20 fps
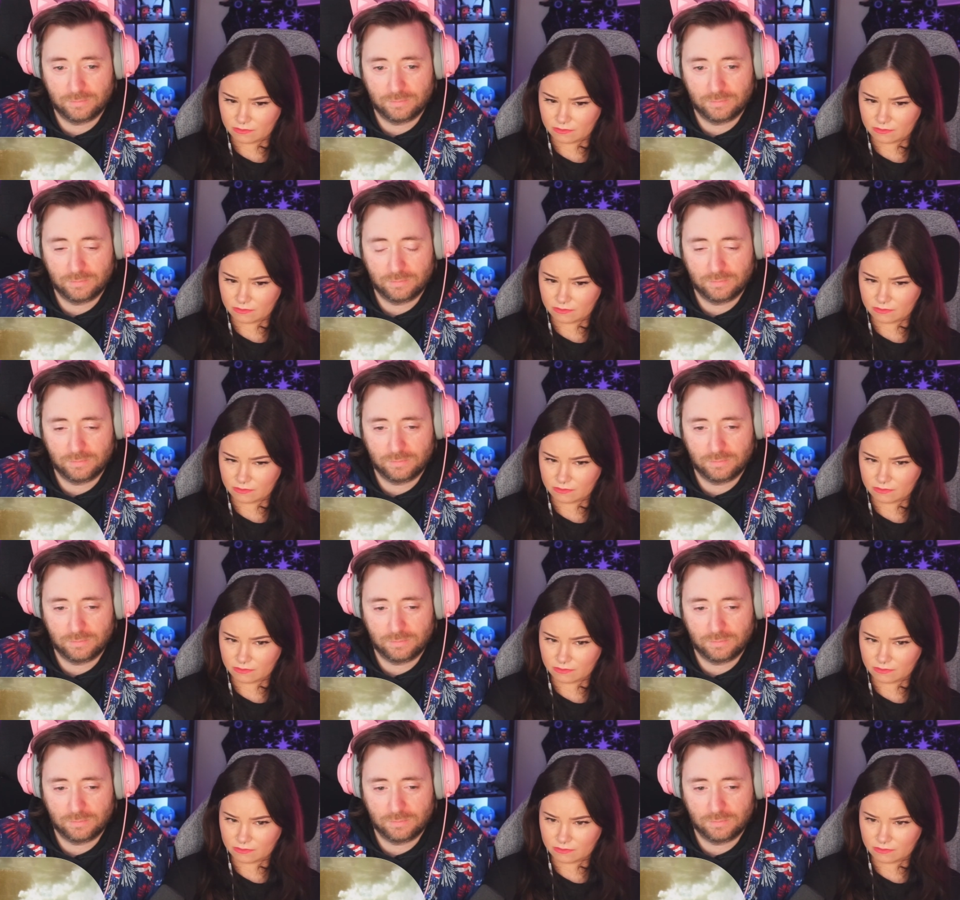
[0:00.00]

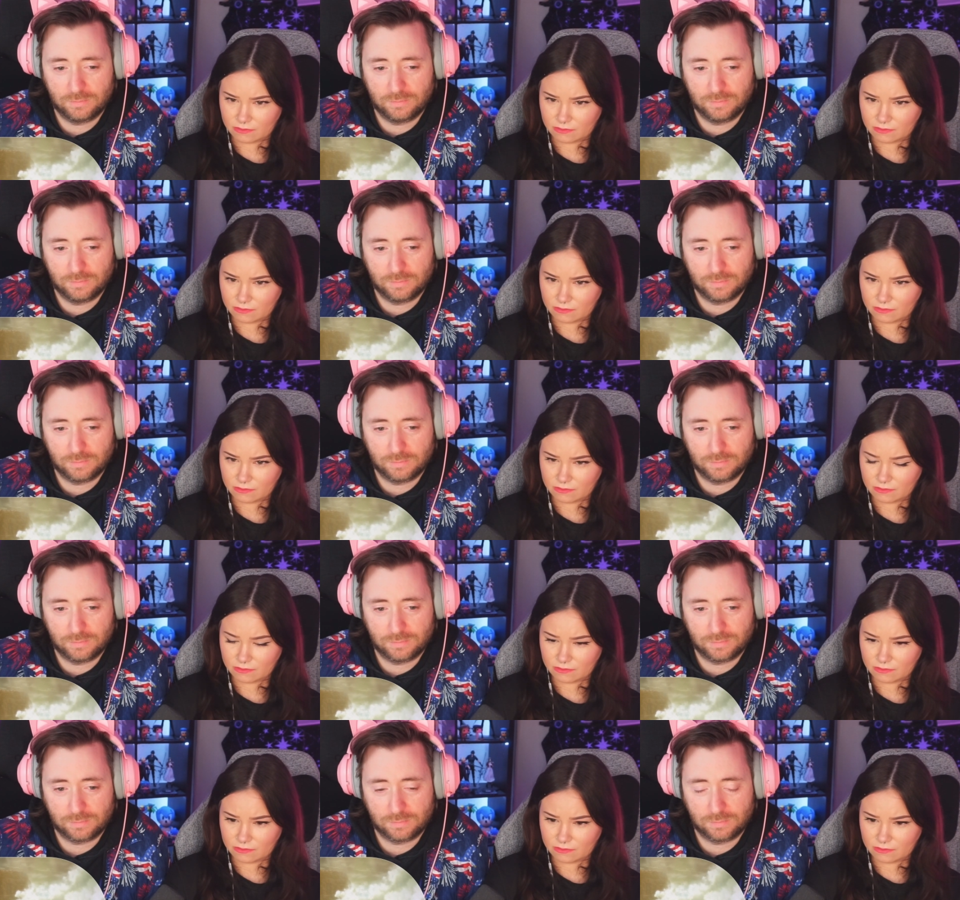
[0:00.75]

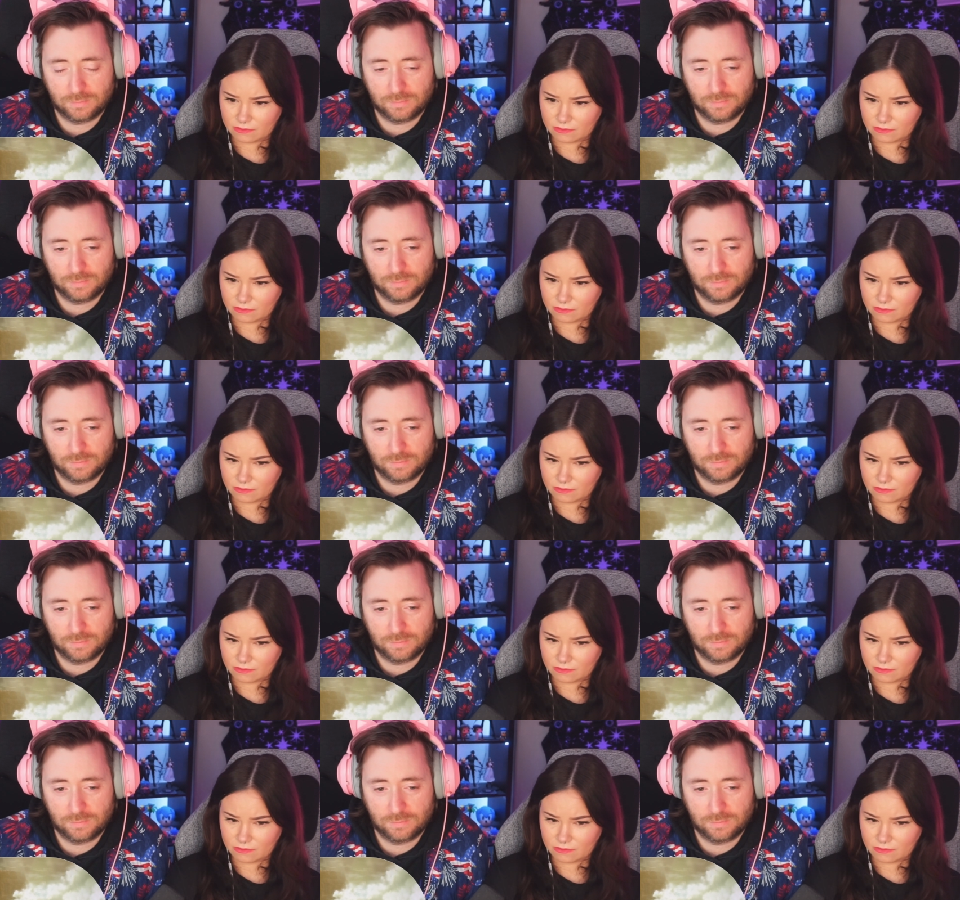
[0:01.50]
Nobody speaks.